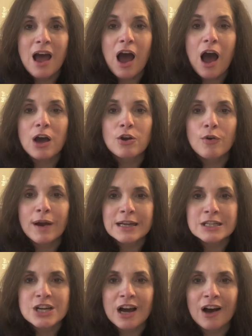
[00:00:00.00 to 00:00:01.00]
a
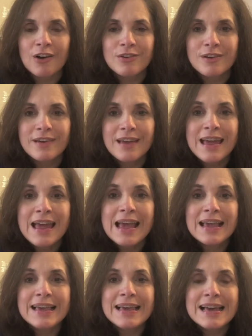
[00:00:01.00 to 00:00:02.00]
grandchild
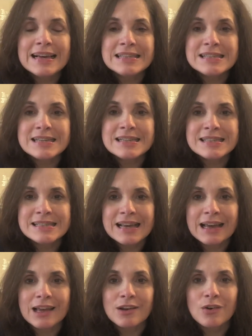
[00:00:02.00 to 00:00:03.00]
gets to
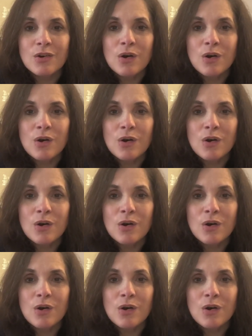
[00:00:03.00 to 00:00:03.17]
sit